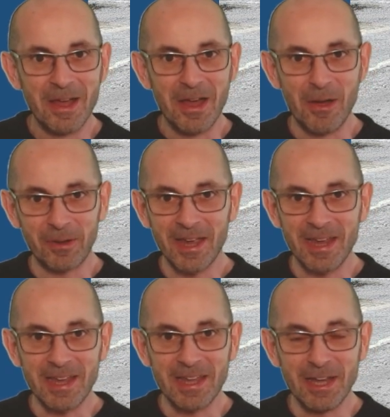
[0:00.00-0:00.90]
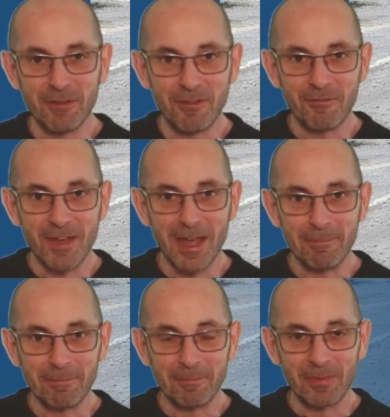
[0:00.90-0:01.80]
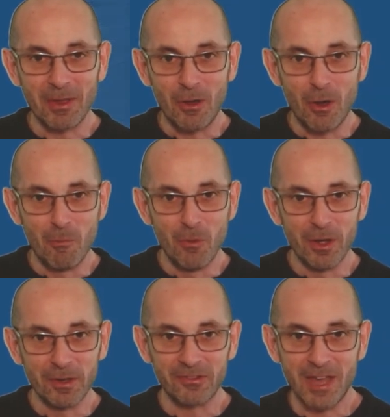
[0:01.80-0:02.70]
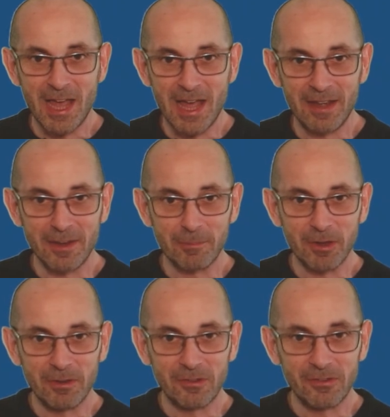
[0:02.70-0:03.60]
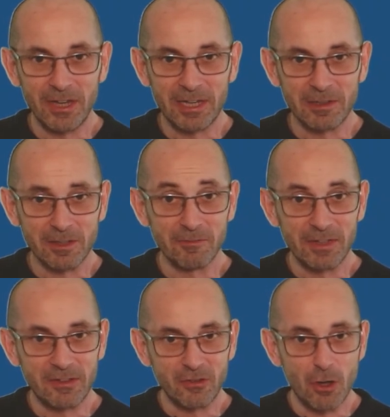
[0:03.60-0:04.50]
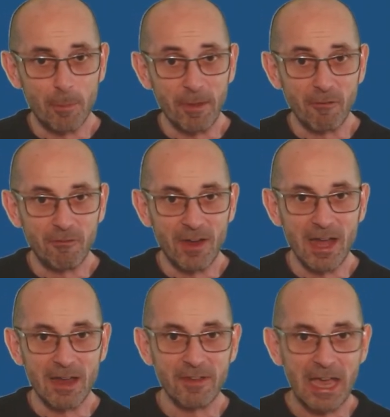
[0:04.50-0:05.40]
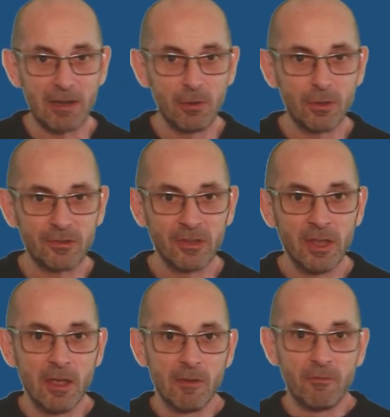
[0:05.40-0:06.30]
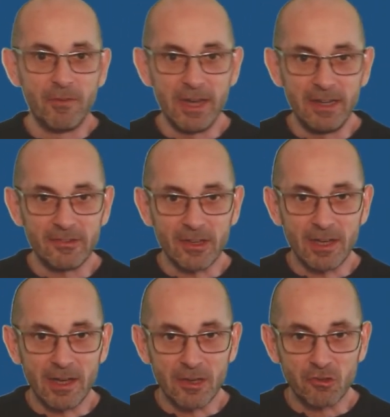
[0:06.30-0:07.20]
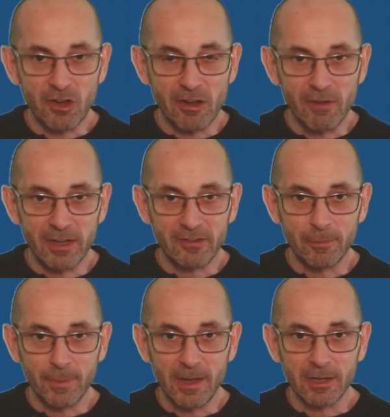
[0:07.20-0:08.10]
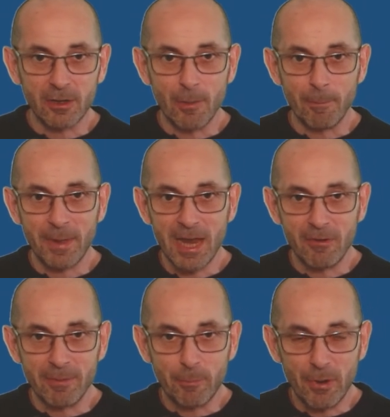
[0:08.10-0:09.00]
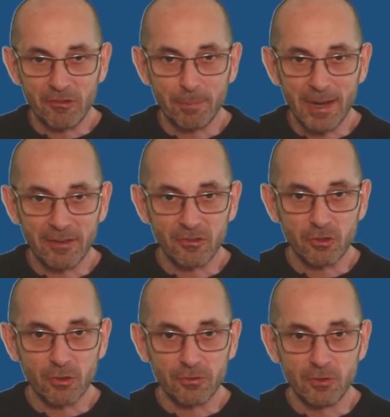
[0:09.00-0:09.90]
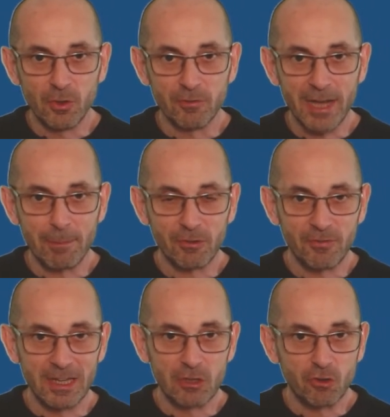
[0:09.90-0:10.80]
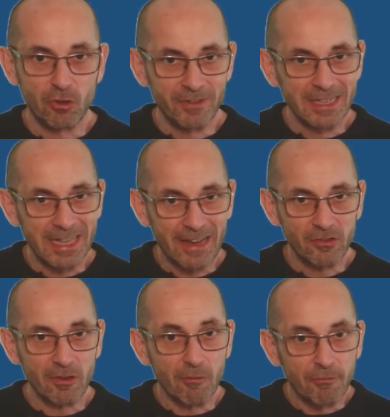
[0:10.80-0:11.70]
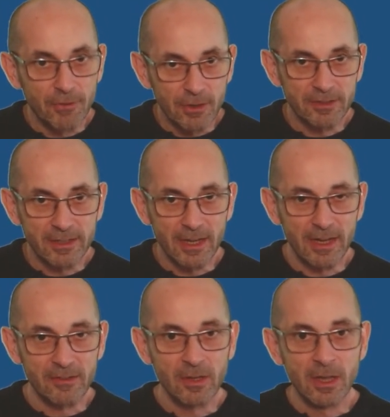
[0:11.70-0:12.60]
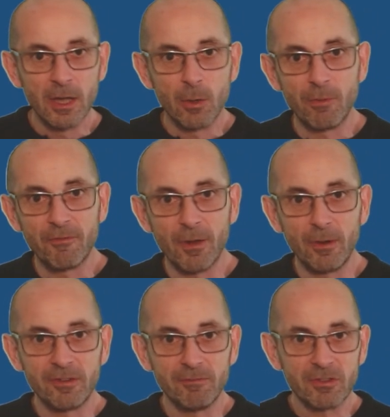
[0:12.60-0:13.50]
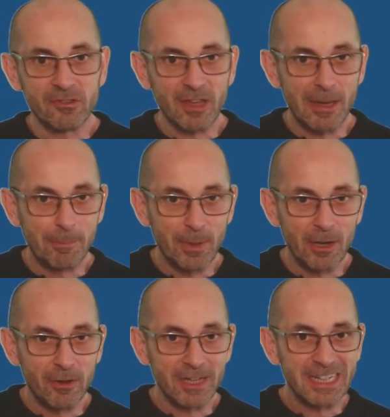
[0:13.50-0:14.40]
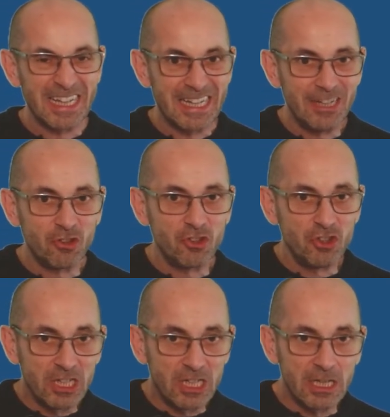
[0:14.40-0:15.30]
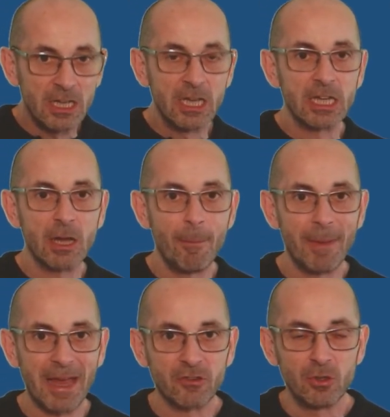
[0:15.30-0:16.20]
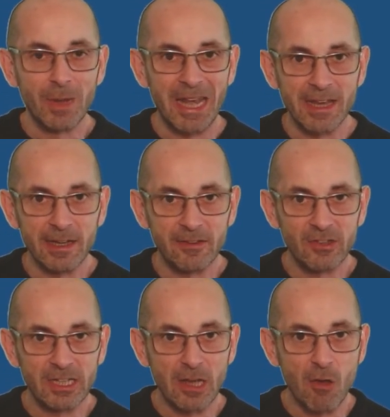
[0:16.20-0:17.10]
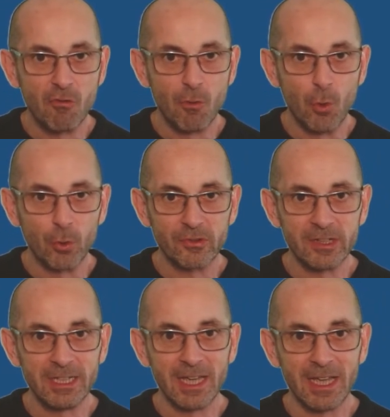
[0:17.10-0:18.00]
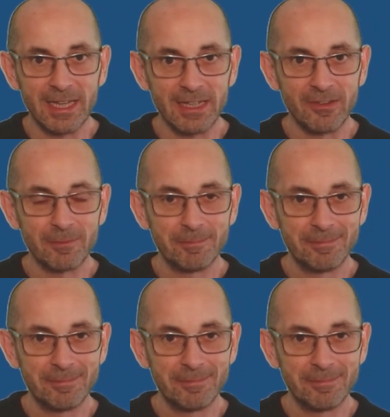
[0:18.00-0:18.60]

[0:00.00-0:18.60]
Okay, enough of that. Onwards, and I'm going to take a look at the top five analogues. These are generated by comparing pressure patterns across the Northern Hemisphere during the last 30 days, with those in the same period in each year going back to 1948.